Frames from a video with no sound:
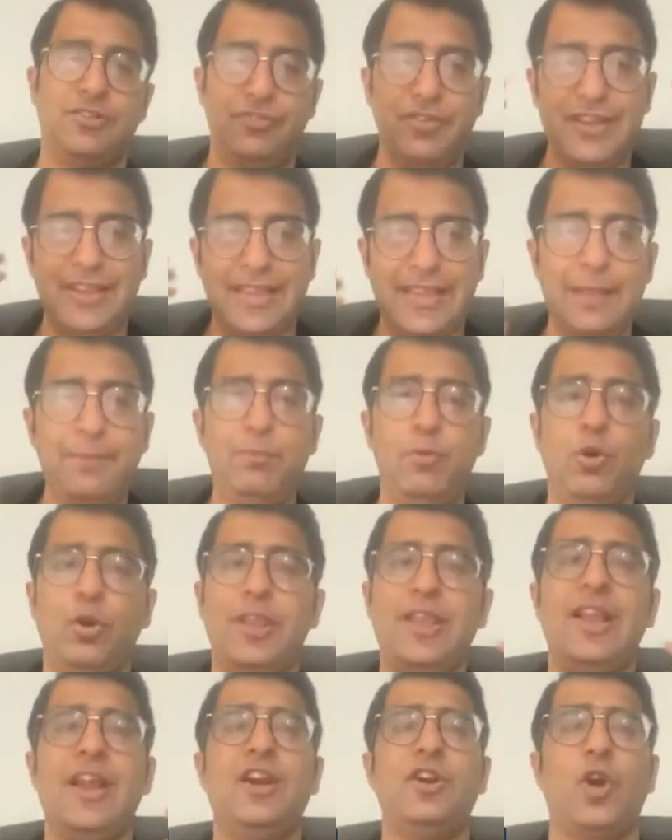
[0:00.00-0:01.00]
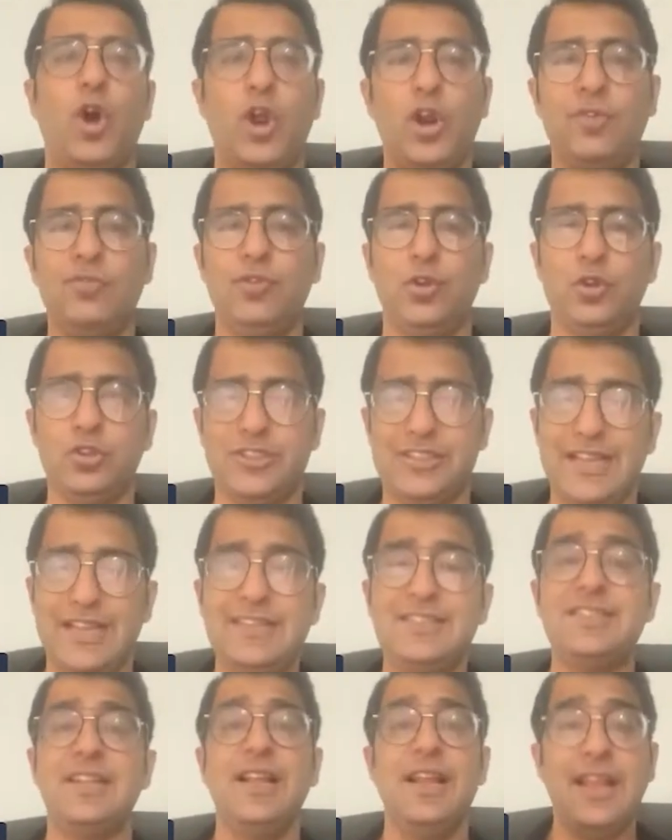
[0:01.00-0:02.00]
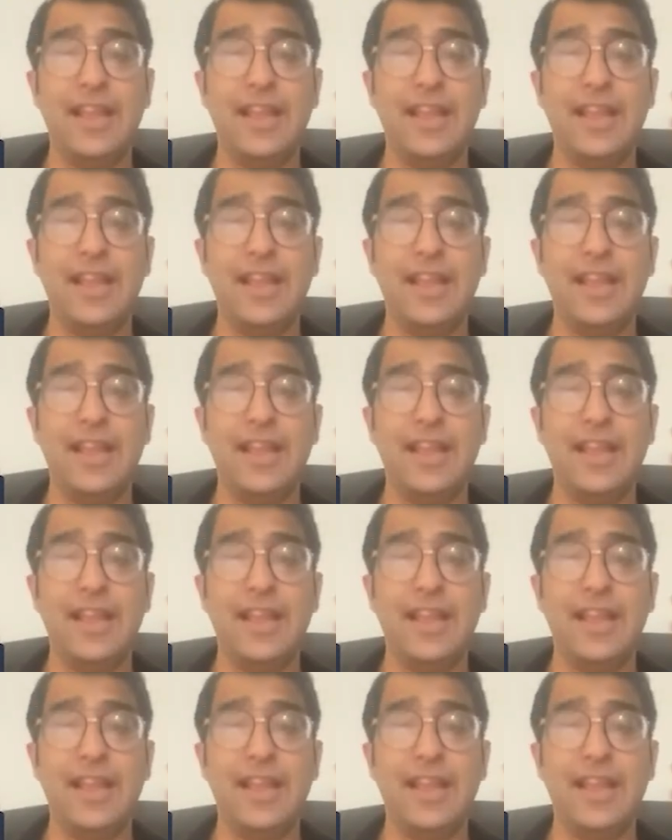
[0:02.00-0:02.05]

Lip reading: We keep looking at all of those things